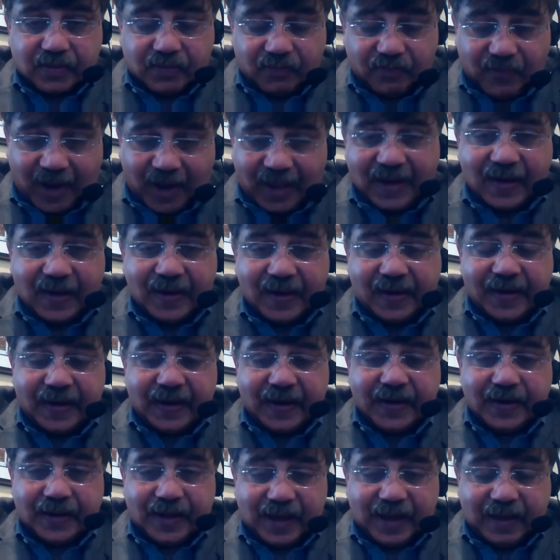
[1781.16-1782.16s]
Valerie and
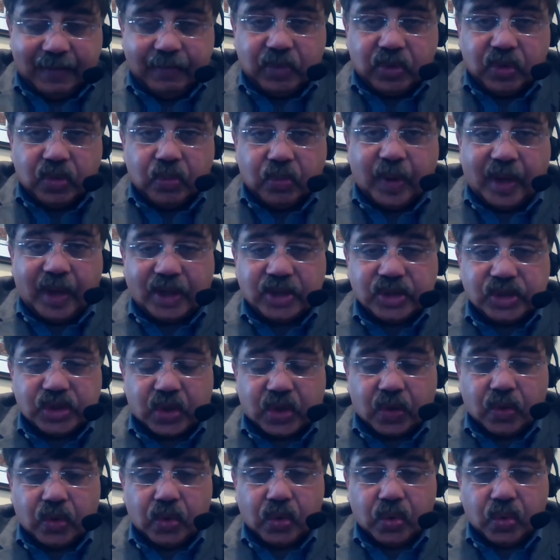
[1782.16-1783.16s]
her team to make
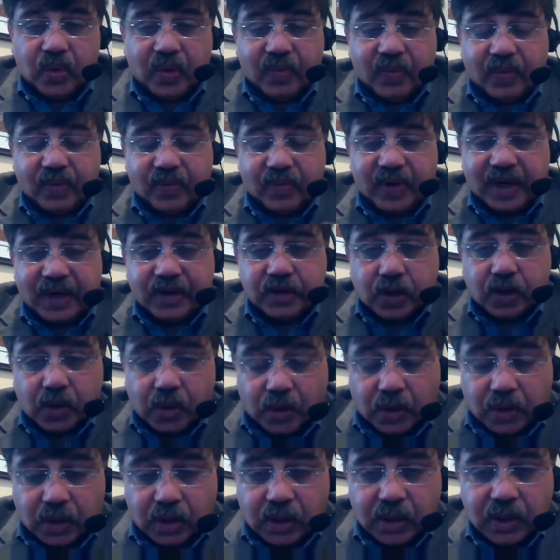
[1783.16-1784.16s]
sure whoever will
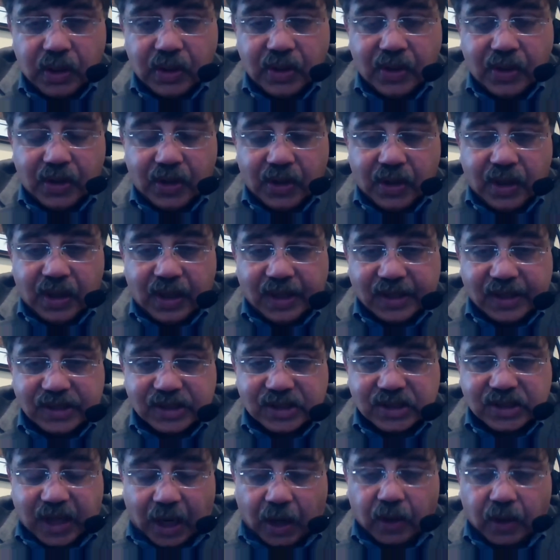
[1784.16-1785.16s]
enroll
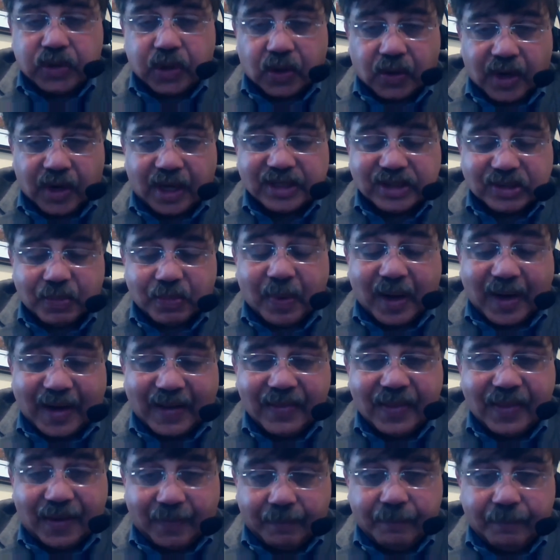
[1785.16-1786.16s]
is authorized by
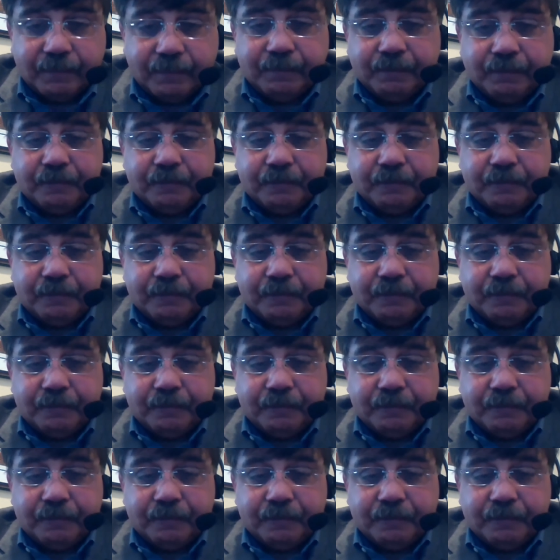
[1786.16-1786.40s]
them.